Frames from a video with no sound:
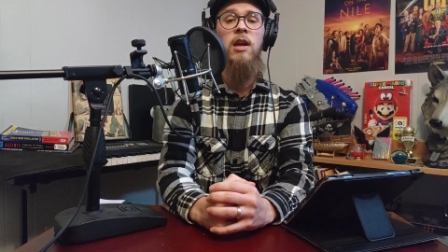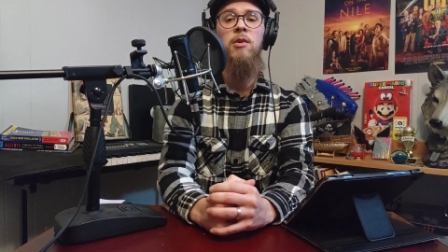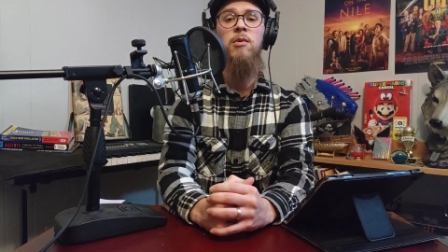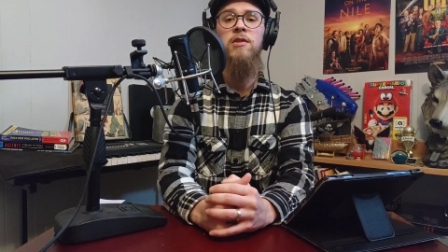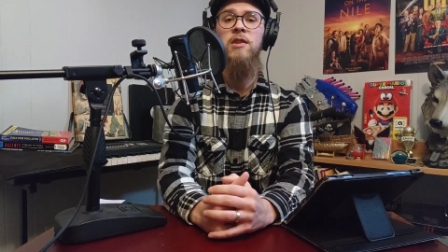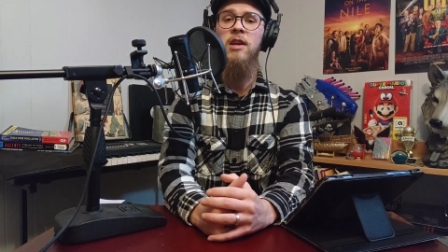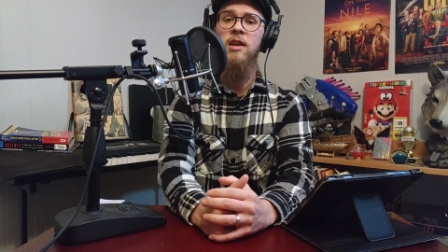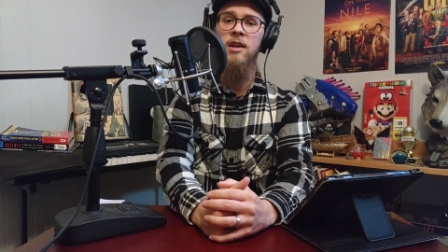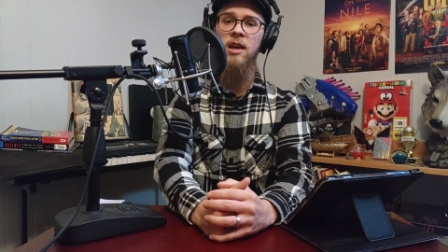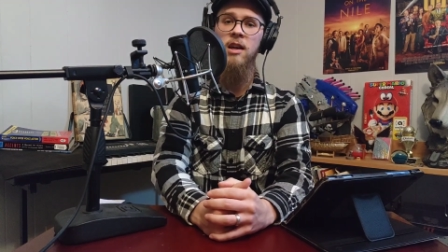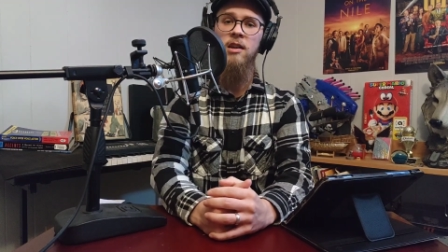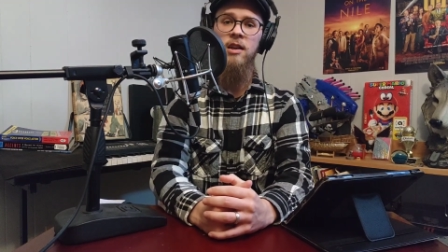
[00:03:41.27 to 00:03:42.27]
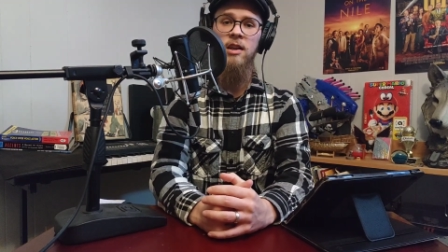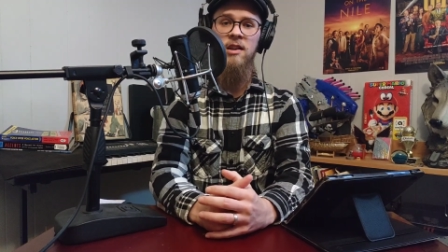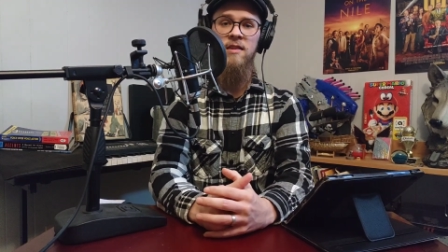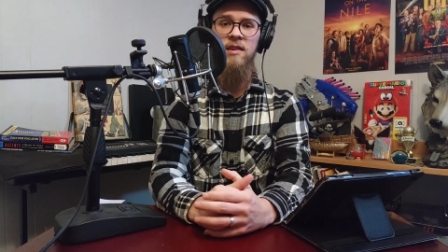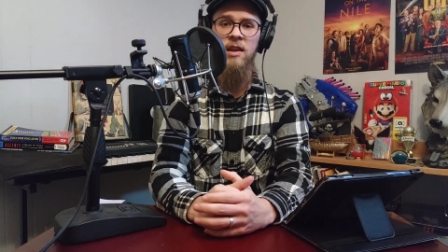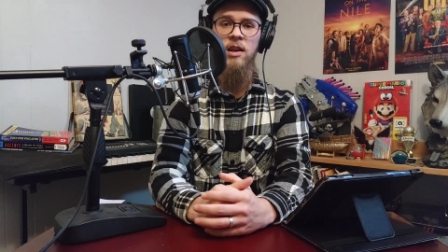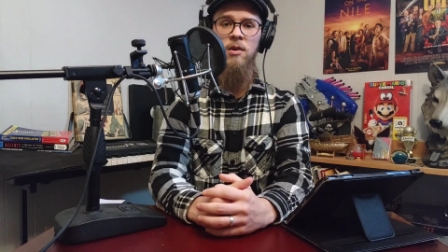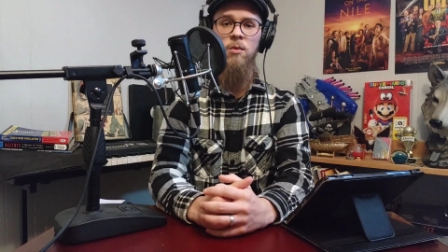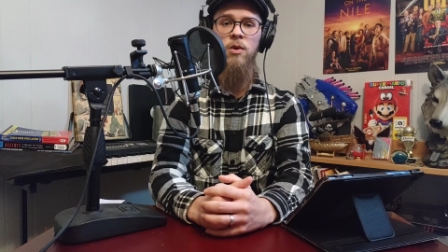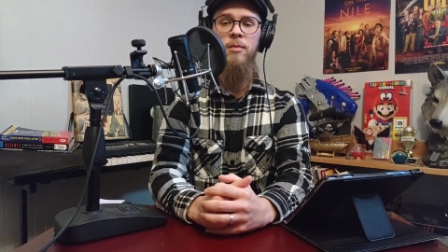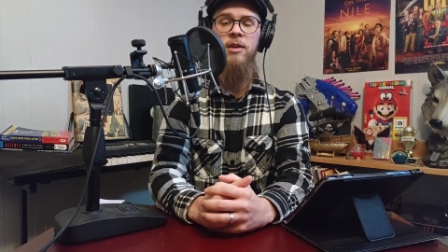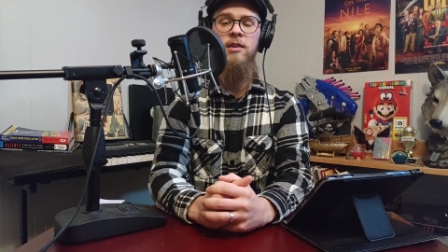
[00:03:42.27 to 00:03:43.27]
I will say again, it is a
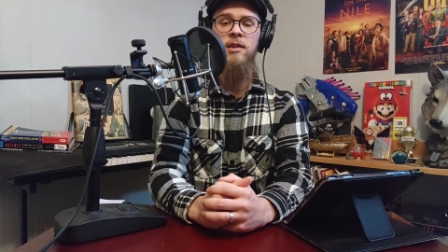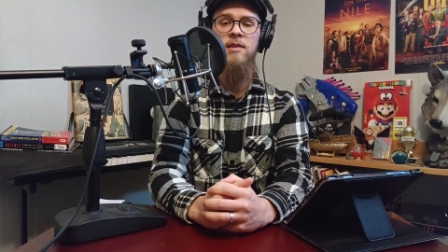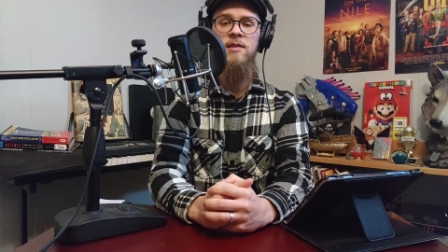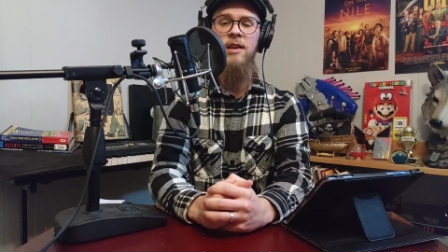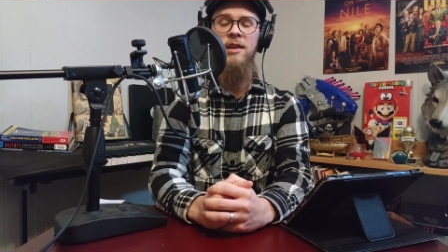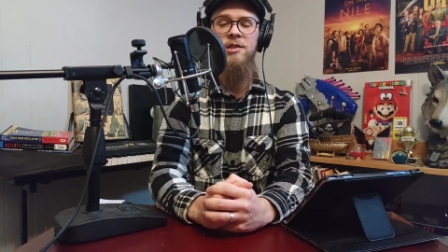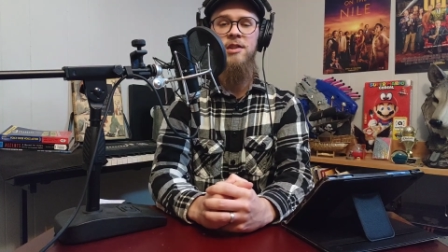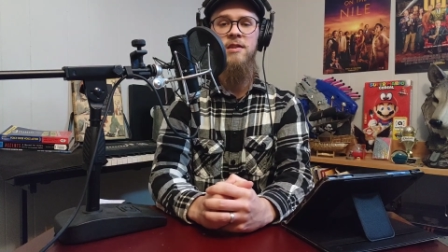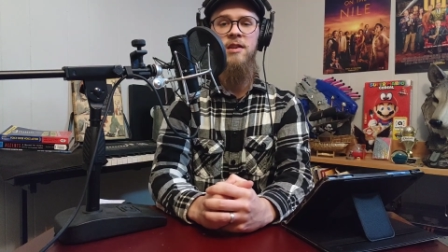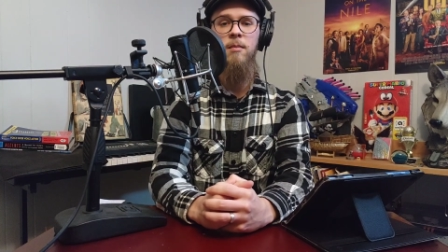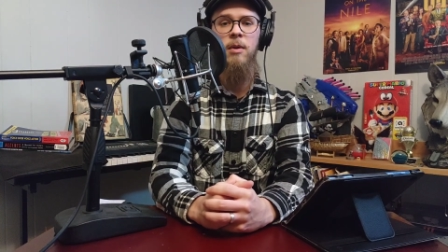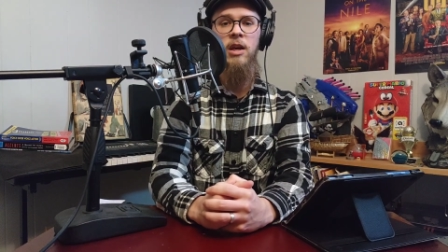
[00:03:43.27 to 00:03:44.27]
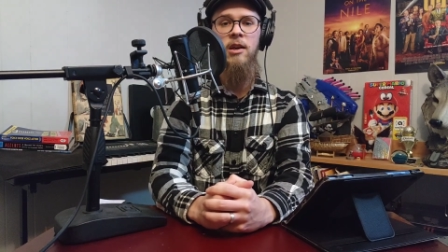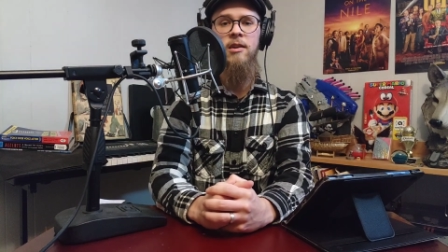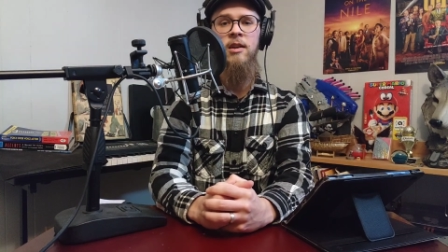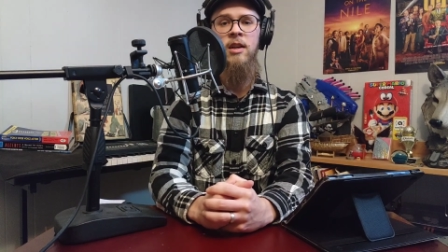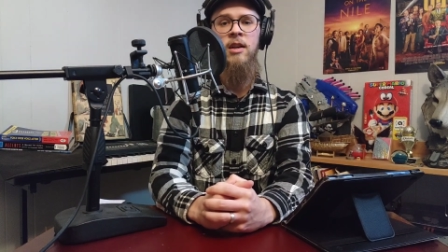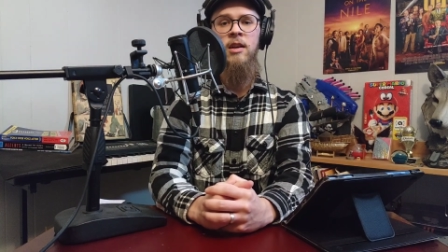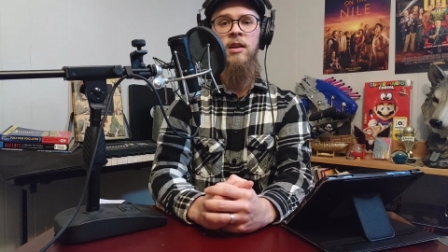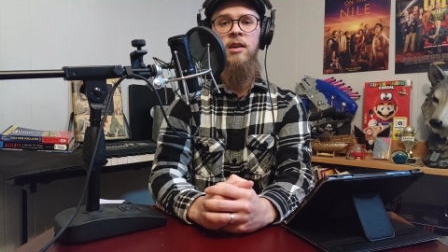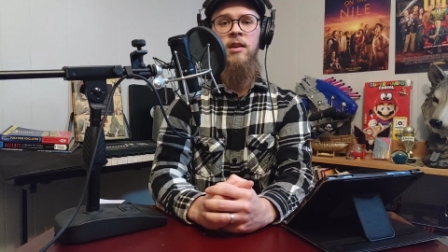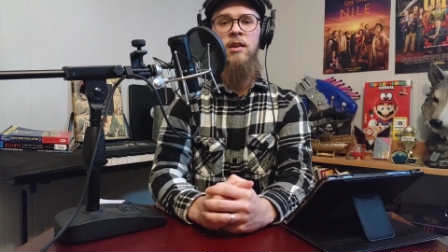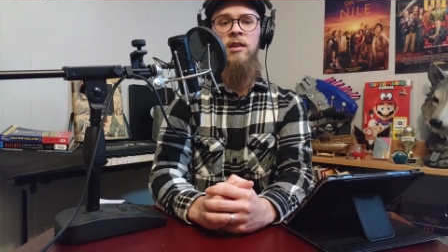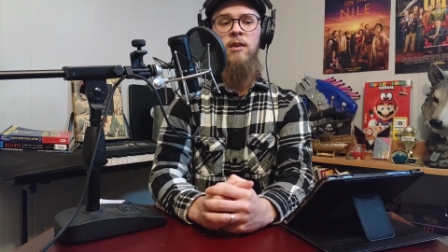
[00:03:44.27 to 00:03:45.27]
woman saying she's a man.
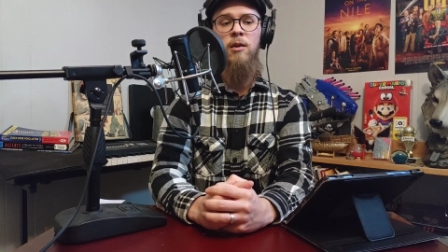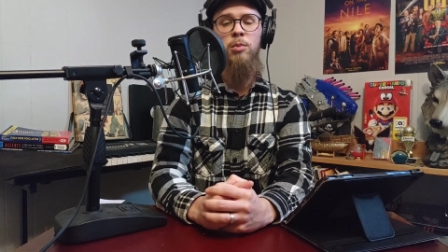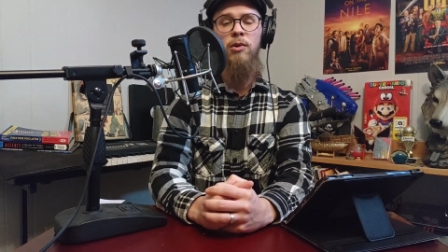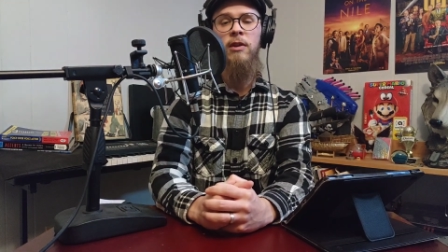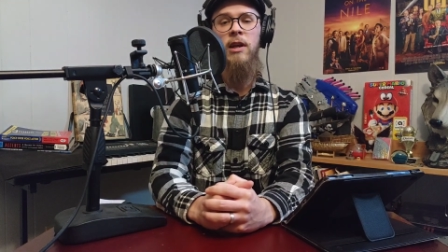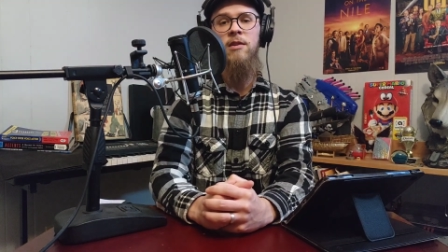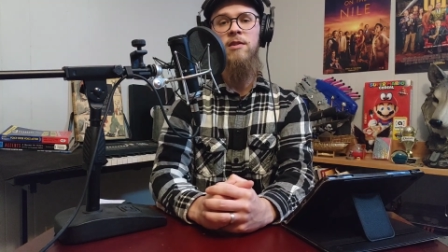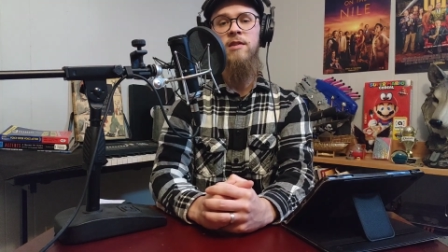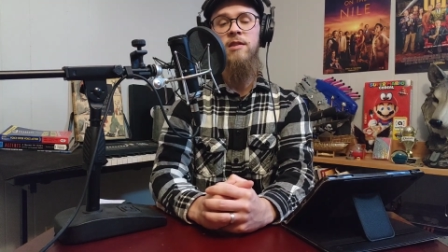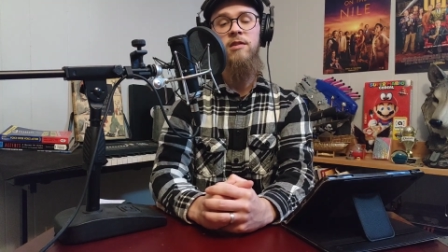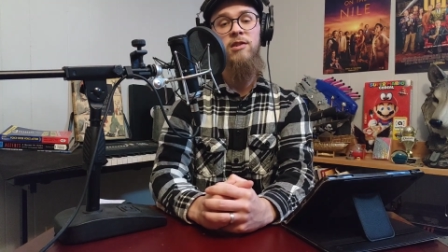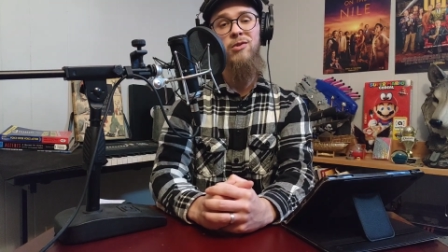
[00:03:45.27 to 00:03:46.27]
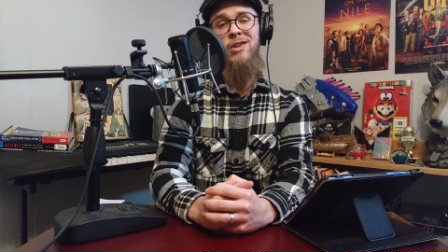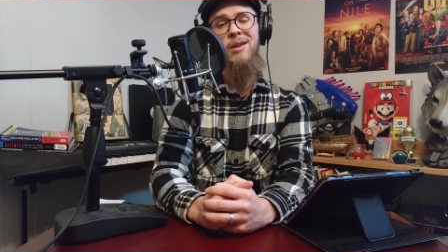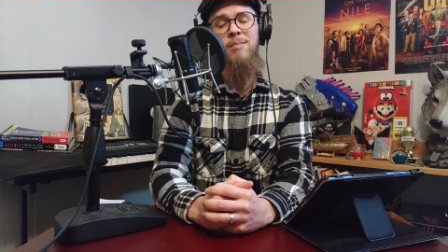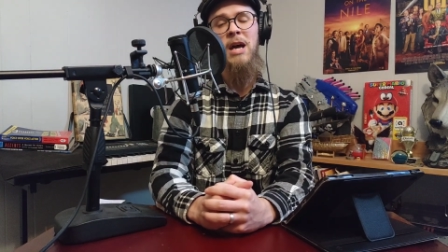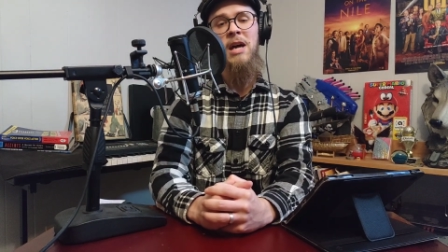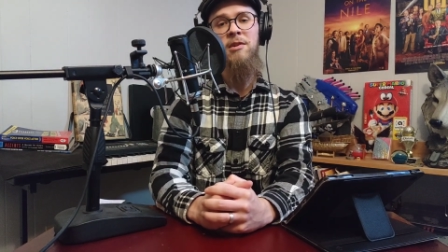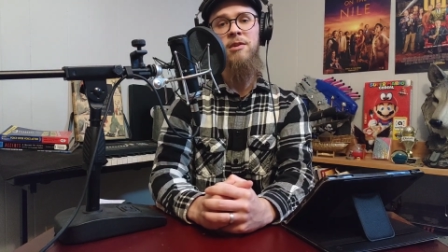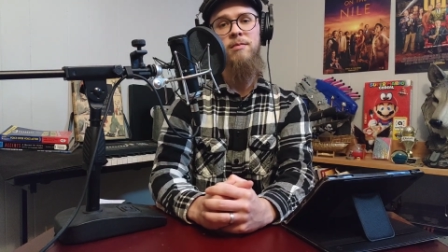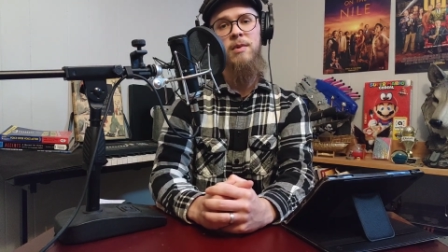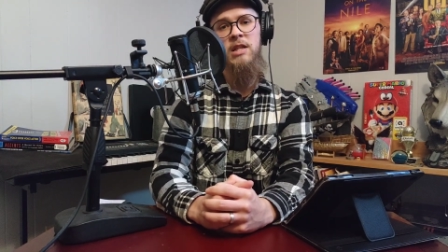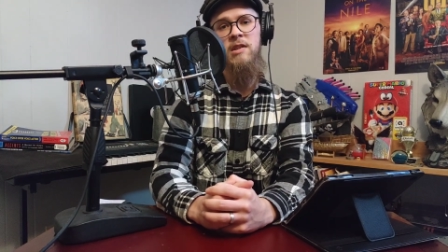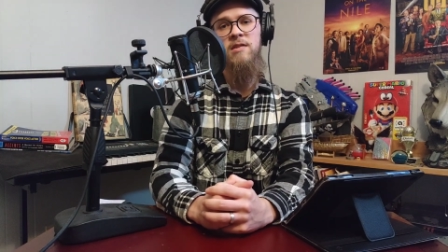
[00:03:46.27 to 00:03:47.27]
Her pronouns do not
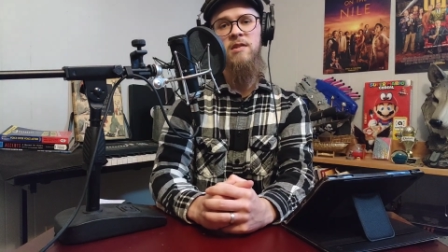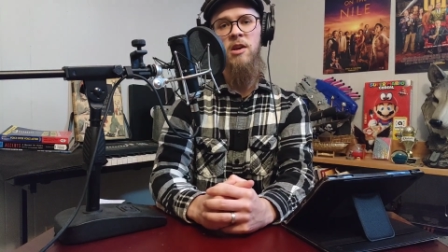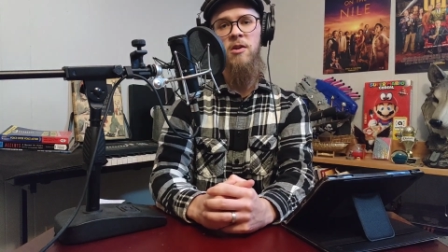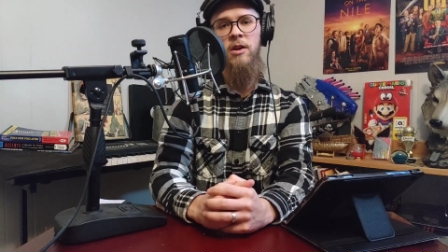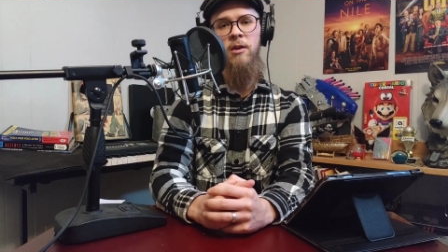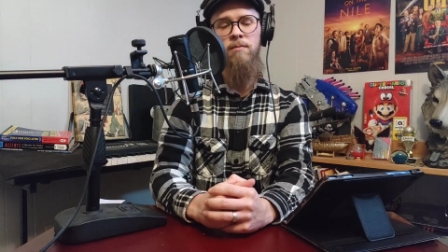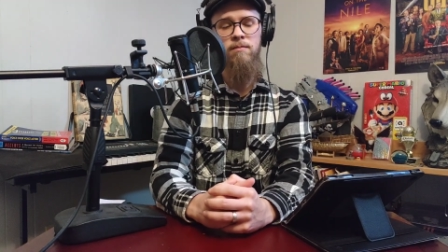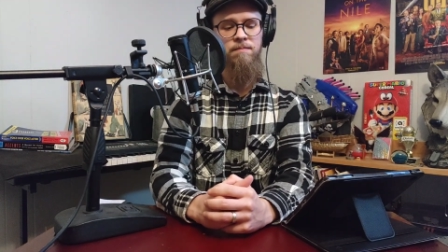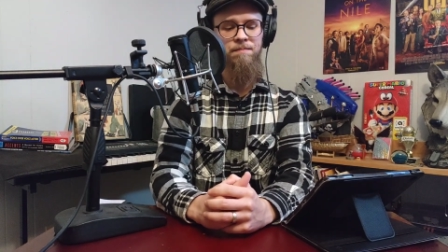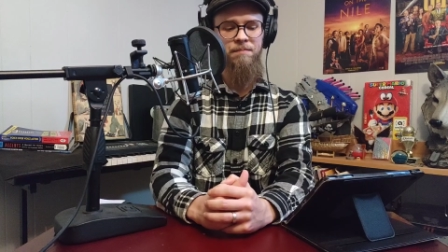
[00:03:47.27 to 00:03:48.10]
matter in this scenario.